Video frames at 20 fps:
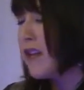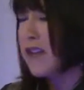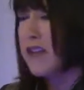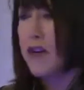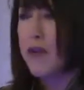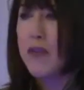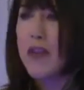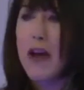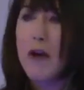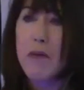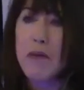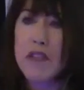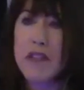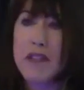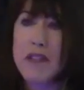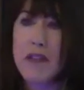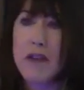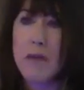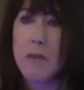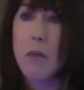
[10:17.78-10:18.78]
you know, that
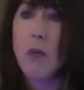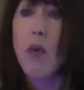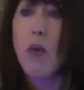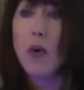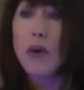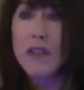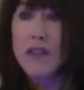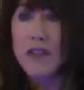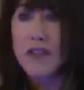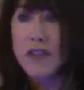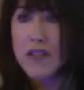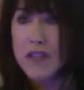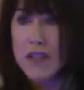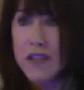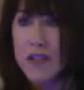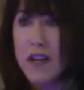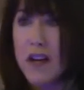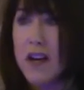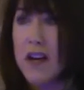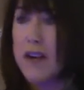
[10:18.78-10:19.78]
was important,
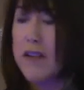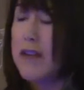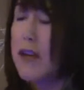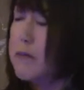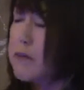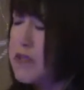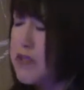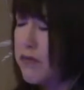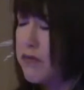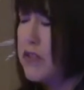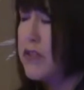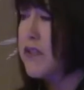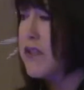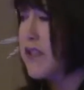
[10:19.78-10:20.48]
that was a real